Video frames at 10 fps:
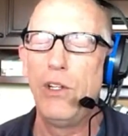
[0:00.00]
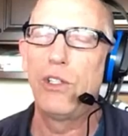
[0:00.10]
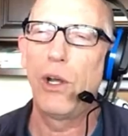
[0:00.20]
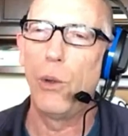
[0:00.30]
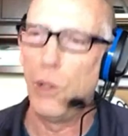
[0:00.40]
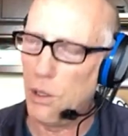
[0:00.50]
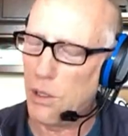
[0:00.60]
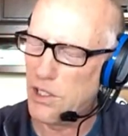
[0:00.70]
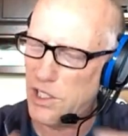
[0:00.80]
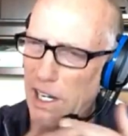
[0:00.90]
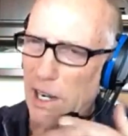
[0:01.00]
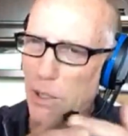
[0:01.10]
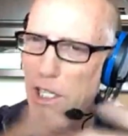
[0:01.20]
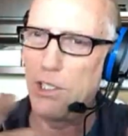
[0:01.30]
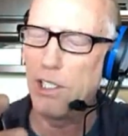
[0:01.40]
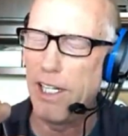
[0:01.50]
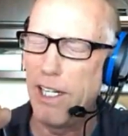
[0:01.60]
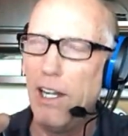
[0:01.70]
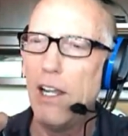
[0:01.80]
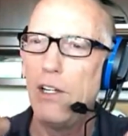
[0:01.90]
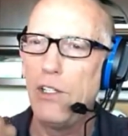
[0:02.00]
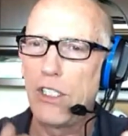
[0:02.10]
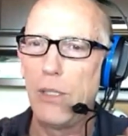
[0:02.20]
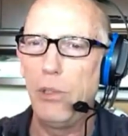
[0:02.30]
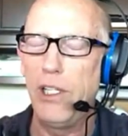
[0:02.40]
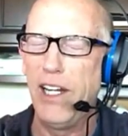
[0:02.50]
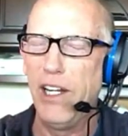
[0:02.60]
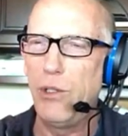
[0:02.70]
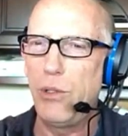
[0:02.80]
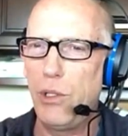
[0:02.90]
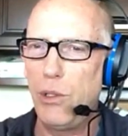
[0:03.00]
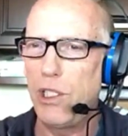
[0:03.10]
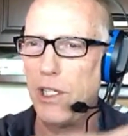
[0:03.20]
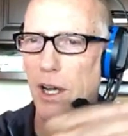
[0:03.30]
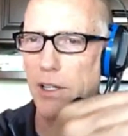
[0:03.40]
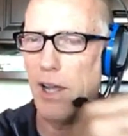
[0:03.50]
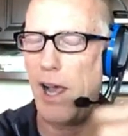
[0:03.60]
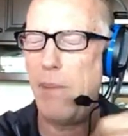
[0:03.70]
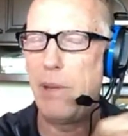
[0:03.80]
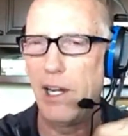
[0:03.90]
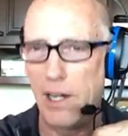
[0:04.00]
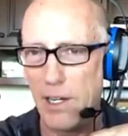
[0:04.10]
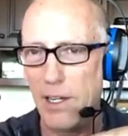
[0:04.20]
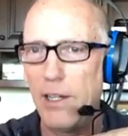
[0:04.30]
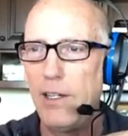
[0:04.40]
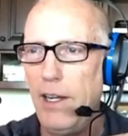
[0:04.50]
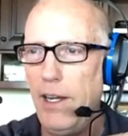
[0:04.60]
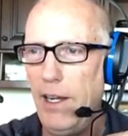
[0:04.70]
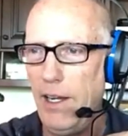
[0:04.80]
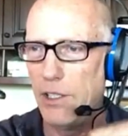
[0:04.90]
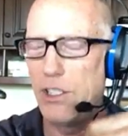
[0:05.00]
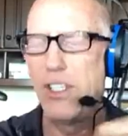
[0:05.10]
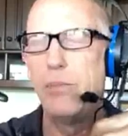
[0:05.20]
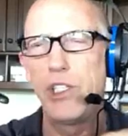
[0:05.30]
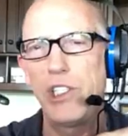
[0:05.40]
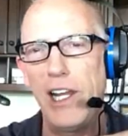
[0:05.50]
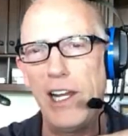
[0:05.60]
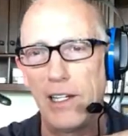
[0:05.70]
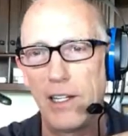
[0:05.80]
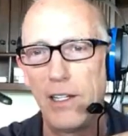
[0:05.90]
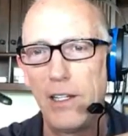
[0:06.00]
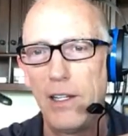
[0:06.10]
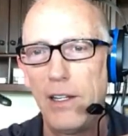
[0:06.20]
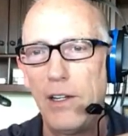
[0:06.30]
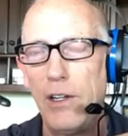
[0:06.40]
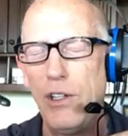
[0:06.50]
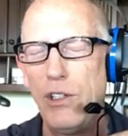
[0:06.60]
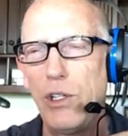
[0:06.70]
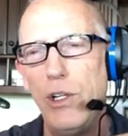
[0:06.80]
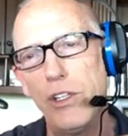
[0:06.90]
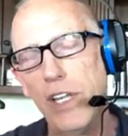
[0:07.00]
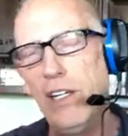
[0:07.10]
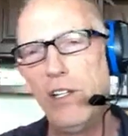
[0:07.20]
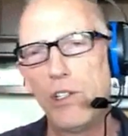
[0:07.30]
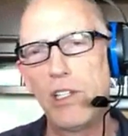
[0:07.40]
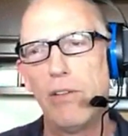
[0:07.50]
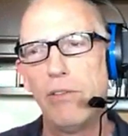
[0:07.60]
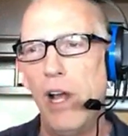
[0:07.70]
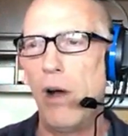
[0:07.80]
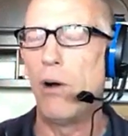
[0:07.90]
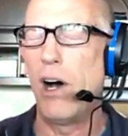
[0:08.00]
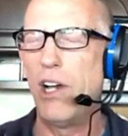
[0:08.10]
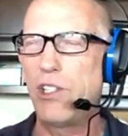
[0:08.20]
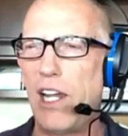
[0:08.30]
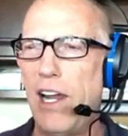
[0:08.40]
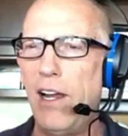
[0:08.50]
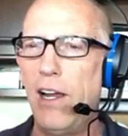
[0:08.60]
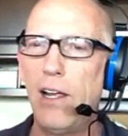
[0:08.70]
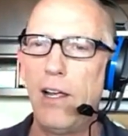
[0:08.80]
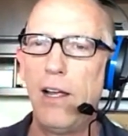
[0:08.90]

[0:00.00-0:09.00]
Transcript: So you can see how easily simply introducing a topic is the mistake. So you think to yourself, no, I'll say,